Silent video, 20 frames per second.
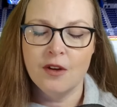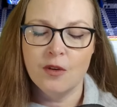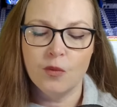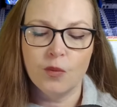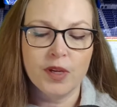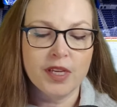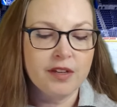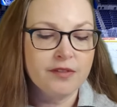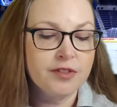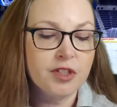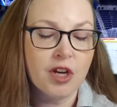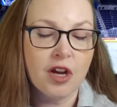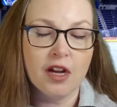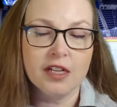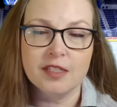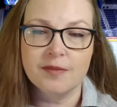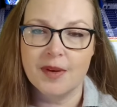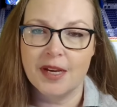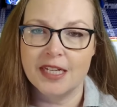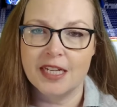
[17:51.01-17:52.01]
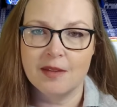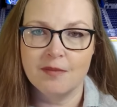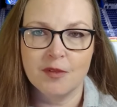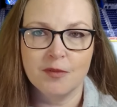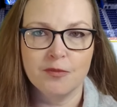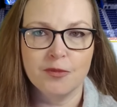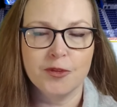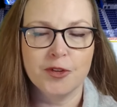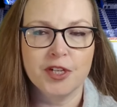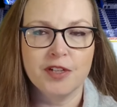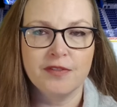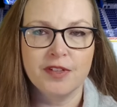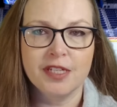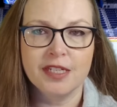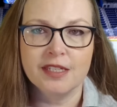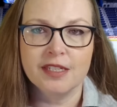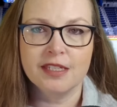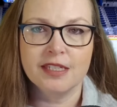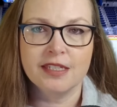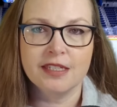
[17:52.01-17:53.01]
We have talked about him in
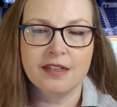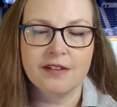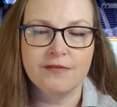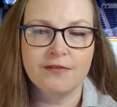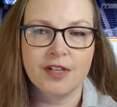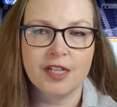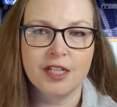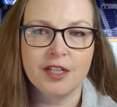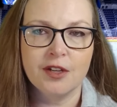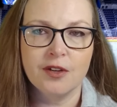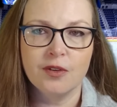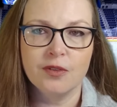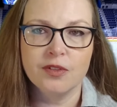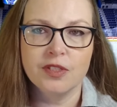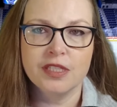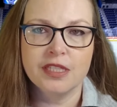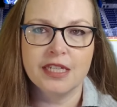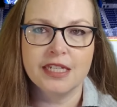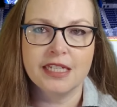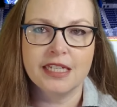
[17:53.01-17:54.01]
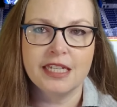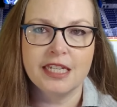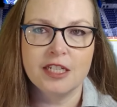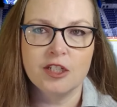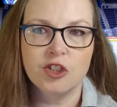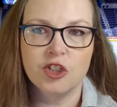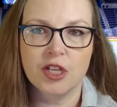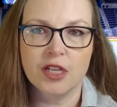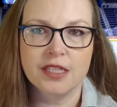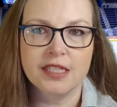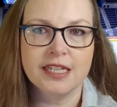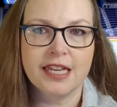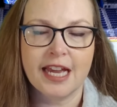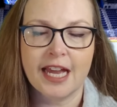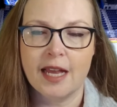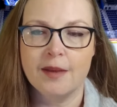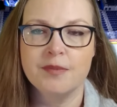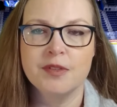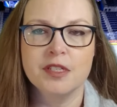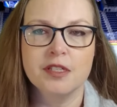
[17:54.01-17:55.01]
previous videos that he just
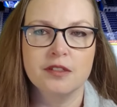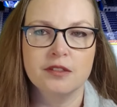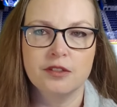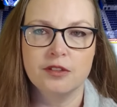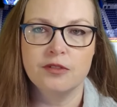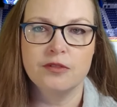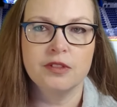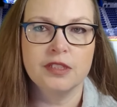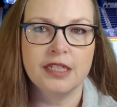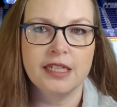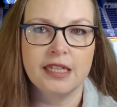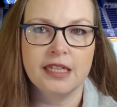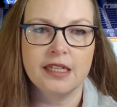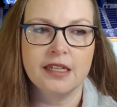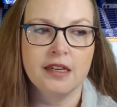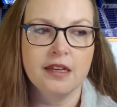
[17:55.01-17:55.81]
absolutely